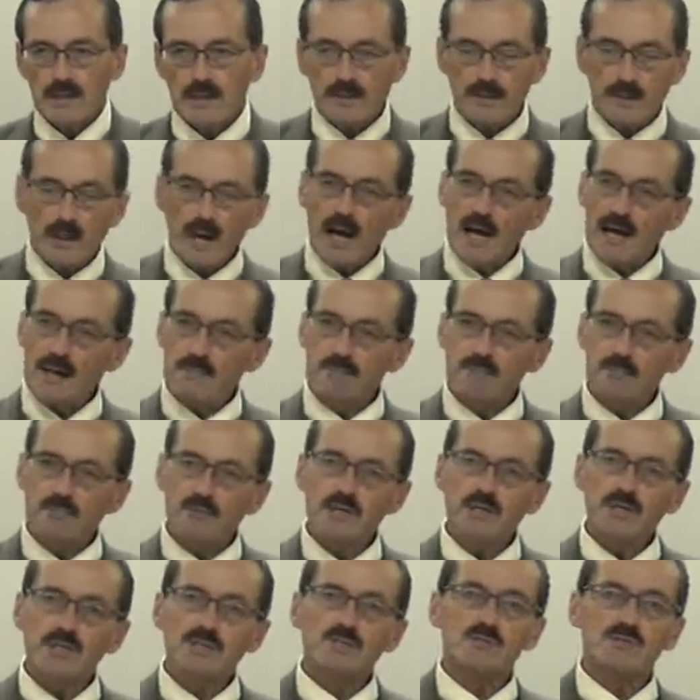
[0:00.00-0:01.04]
And the high
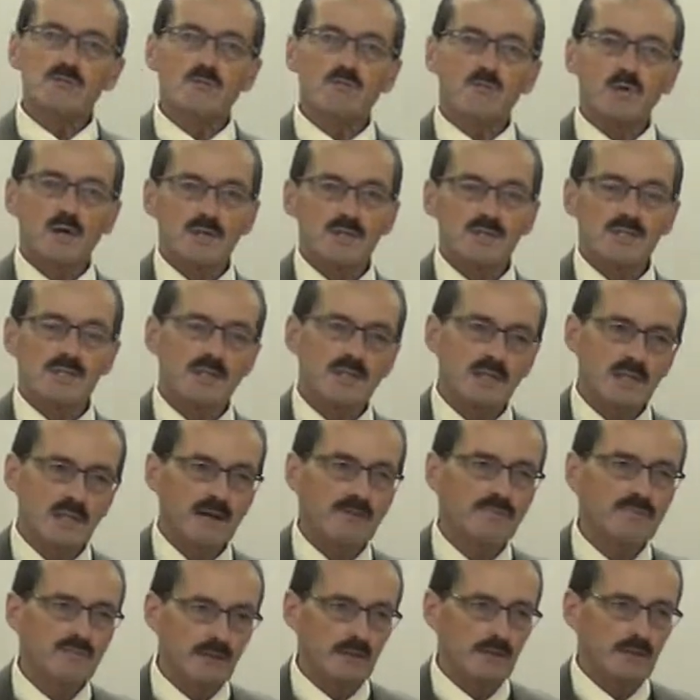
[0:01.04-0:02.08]
priest was the
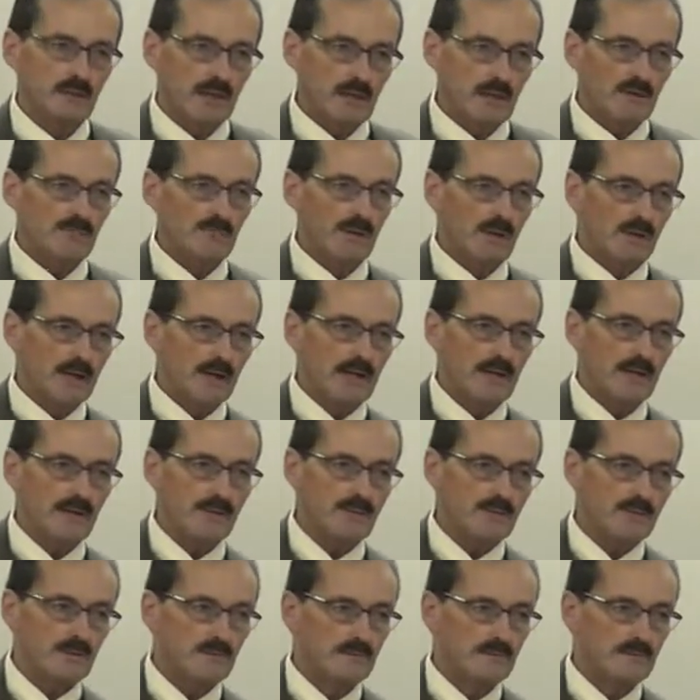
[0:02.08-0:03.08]
governor of the land.